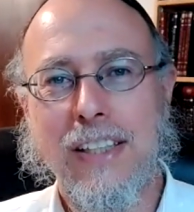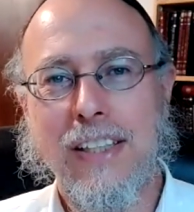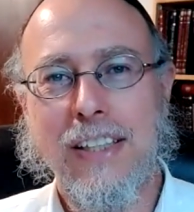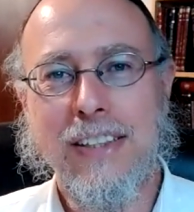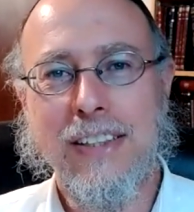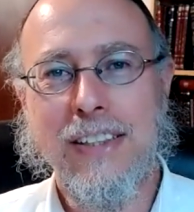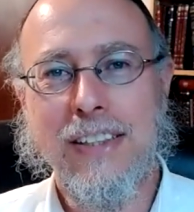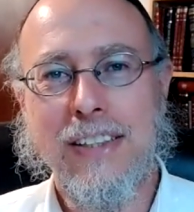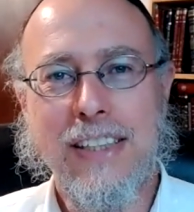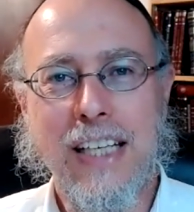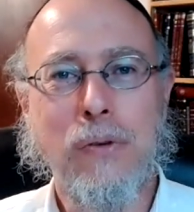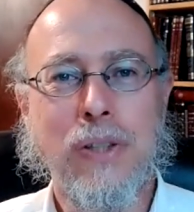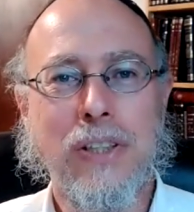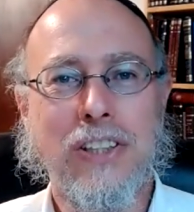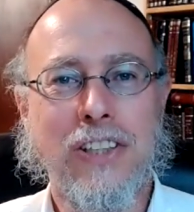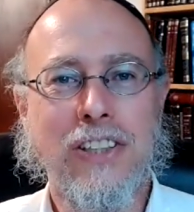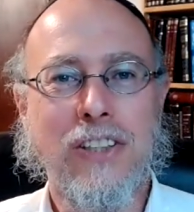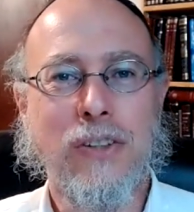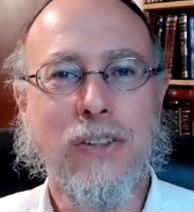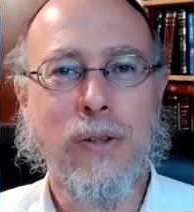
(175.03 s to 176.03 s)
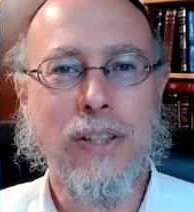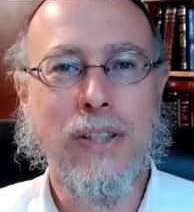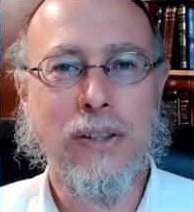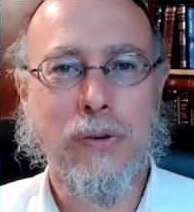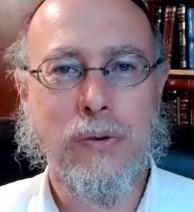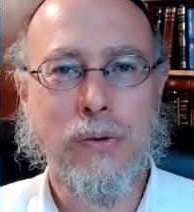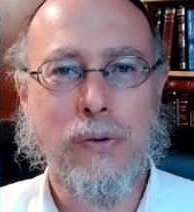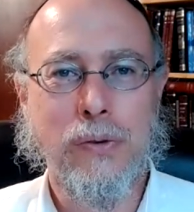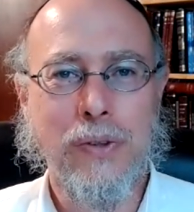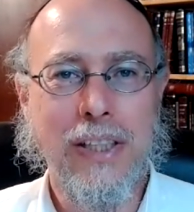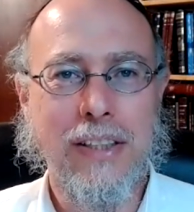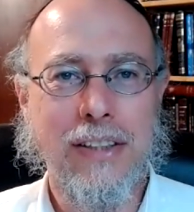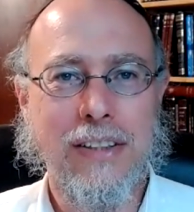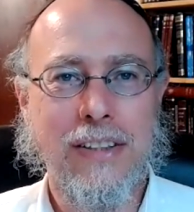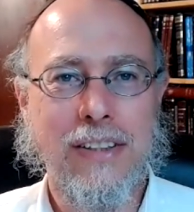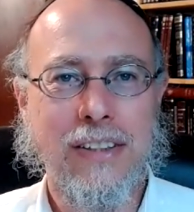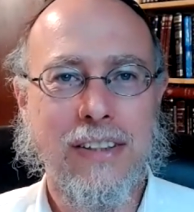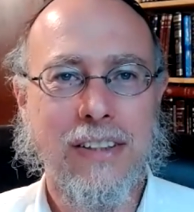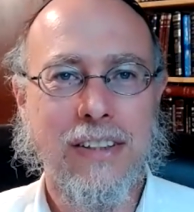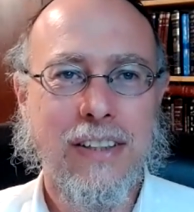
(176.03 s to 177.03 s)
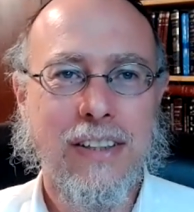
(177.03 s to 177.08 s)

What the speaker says: Instead, we're just going to read.